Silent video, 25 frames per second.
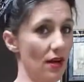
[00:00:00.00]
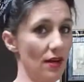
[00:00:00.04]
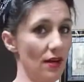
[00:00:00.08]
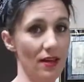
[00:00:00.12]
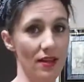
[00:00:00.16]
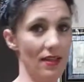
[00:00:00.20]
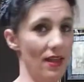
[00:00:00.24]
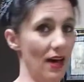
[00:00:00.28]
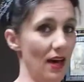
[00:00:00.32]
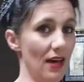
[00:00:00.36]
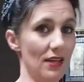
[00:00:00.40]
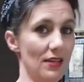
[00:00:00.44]

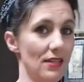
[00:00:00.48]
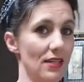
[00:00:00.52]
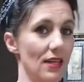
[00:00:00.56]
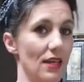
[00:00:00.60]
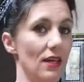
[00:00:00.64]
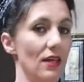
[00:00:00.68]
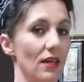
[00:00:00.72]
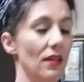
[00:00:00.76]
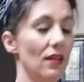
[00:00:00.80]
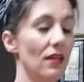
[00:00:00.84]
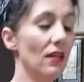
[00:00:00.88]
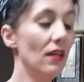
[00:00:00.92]
and that's
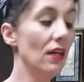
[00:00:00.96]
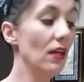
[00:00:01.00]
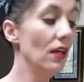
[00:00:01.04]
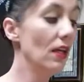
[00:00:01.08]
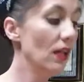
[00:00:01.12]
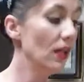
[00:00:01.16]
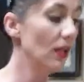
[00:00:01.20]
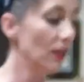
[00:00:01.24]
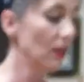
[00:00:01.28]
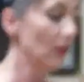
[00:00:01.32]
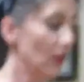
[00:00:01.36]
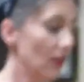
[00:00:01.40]
it,
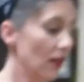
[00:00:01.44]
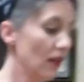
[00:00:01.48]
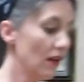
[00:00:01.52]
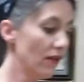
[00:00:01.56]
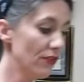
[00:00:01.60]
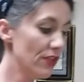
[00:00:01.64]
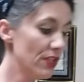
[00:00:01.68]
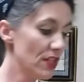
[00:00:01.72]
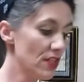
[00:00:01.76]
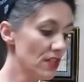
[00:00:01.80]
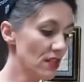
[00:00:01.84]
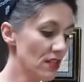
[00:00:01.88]

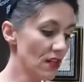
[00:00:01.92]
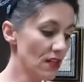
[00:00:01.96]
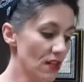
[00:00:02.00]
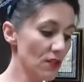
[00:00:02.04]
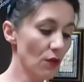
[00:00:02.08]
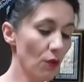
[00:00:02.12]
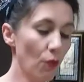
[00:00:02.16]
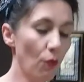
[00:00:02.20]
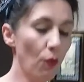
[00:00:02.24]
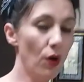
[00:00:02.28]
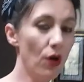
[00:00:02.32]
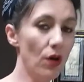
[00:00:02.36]
if this
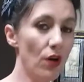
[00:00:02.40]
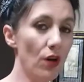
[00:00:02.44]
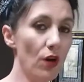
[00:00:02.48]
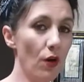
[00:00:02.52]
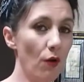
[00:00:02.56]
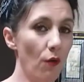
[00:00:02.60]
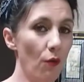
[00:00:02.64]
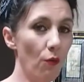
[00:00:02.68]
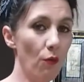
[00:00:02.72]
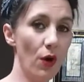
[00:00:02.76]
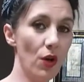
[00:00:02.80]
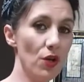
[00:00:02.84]
doesn't work,
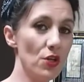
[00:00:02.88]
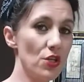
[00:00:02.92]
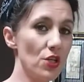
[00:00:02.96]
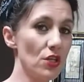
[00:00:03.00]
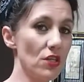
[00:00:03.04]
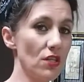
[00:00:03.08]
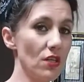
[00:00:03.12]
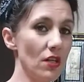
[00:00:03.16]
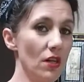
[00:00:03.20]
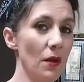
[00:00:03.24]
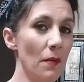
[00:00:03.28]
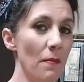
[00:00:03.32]
we're
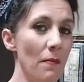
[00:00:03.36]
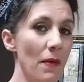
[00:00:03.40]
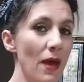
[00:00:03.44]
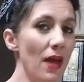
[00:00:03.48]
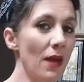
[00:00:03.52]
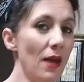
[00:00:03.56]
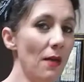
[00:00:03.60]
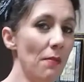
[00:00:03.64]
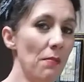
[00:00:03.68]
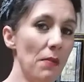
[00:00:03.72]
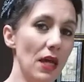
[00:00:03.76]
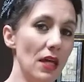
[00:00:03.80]
just going to
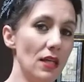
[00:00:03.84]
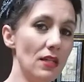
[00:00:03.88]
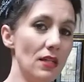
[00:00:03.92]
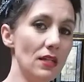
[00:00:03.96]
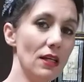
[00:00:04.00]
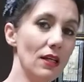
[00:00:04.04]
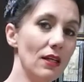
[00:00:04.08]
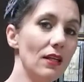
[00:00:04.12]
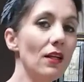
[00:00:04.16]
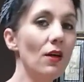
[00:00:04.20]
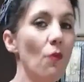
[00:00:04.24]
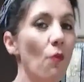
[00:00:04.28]
make
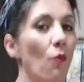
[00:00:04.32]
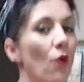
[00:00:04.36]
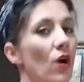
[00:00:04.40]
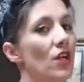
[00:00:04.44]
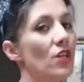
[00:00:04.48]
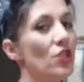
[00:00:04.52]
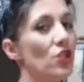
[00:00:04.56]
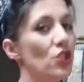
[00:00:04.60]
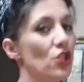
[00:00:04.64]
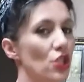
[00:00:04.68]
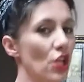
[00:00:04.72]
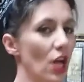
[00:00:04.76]
basically
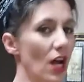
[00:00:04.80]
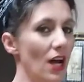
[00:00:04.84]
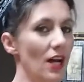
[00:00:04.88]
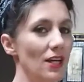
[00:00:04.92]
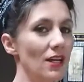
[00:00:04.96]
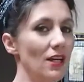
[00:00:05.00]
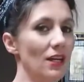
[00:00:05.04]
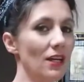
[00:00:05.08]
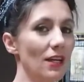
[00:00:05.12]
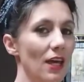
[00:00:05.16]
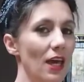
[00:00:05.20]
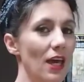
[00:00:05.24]
one
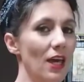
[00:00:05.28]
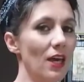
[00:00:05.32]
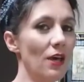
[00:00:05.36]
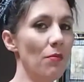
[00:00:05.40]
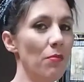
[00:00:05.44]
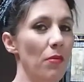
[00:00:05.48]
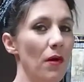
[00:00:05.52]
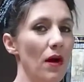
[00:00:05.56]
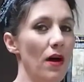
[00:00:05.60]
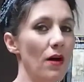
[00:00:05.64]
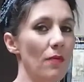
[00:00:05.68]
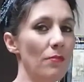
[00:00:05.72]
giant cake
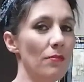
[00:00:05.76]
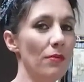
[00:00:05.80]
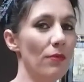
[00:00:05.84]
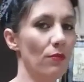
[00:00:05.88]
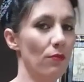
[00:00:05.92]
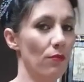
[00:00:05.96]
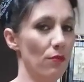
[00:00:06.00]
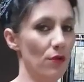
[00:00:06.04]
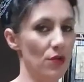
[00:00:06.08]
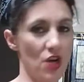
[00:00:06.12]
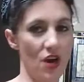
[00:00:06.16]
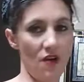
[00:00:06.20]
pop,
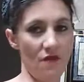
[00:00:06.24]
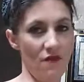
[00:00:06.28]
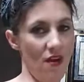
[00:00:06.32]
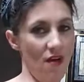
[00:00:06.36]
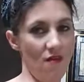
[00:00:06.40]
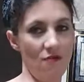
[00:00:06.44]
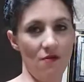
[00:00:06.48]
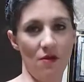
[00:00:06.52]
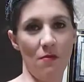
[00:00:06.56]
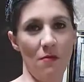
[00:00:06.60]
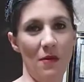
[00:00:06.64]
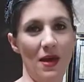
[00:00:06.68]
which I've
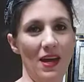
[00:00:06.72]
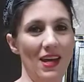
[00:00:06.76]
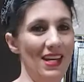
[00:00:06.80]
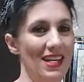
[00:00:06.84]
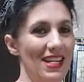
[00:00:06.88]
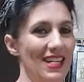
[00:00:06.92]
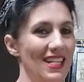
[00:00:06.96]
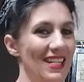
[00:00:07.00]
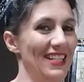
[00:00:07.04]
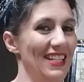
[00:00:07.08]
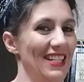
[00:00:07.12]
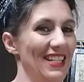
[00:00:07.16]
never
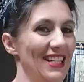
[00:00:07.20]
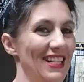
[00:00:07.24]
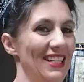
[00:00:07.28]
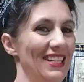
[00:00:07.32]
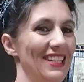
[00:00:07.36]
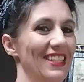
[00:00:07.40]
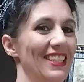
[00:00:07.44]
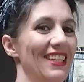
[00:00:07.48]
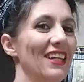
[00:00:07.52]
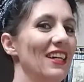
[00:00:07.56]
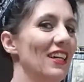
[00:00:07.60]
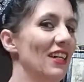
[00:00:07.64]
made.
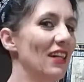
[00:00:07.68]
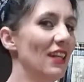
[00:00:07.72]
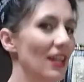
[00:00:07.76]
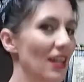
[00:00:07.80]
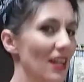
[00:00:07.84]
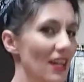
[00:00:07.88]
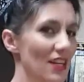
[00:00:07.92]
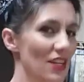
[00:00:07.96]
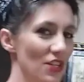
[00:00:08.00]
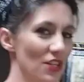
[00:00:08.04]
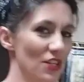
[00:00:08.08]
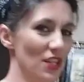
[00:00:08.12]

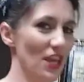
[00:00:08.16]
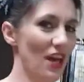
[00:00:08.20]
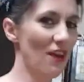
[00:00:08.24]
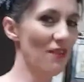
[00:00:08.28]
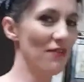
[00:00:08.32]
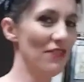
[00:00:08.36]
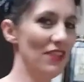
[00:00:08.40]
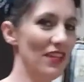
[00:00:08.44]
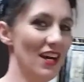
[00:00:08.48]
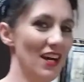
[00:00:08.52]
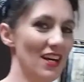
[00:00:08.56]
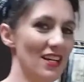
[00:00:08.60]
I just have
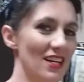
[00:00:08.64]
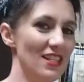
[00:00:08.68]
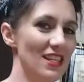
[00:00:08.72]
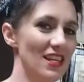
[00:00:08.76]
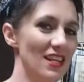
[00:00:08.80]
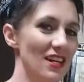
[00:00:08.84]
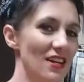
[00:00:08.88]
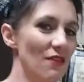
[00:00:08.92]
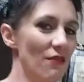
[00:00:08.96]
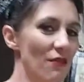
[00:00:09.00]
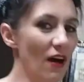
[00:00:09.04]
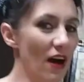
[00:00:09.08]
the
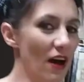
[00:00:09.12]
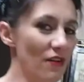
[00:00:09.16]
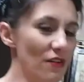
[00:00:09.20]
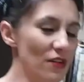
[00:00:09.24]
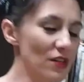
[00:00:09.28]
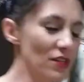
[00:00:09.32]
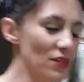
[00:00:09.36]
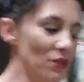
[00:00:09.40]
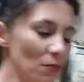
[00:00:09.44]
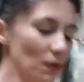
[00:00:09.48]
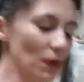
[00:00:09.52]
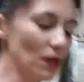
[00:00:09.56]
idea of how
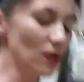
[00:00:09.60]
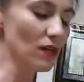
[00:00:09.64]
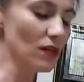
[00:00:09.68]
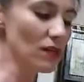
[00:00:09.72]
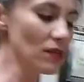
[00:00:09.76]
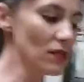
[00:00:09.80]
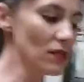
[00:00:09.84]
this works.